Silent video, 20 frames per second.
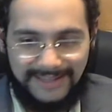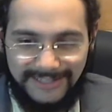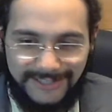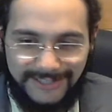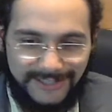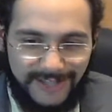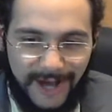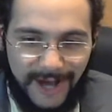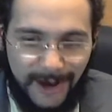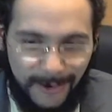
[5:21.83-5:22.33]

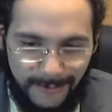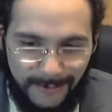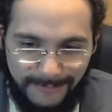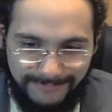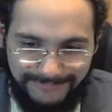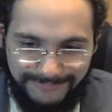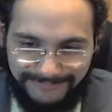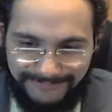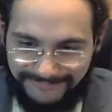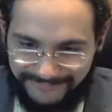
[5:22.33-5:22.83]
So
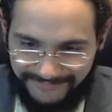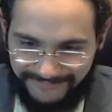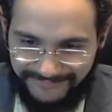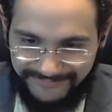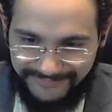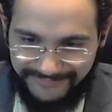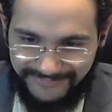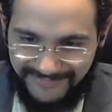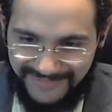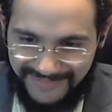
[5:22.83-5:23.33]

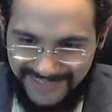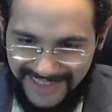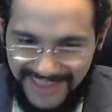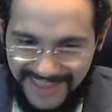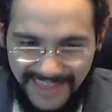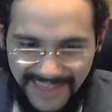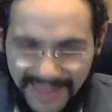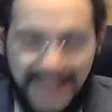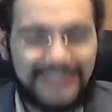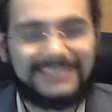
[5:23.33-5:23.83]

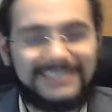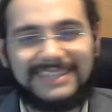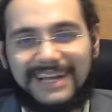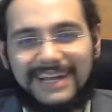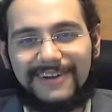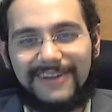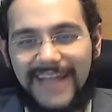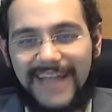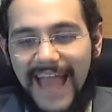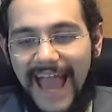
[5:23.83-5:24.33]
that's
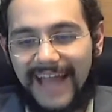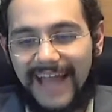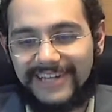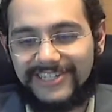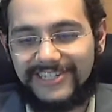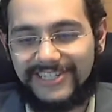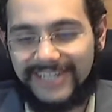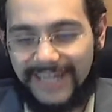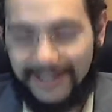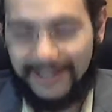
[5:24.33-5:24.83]
their reaction.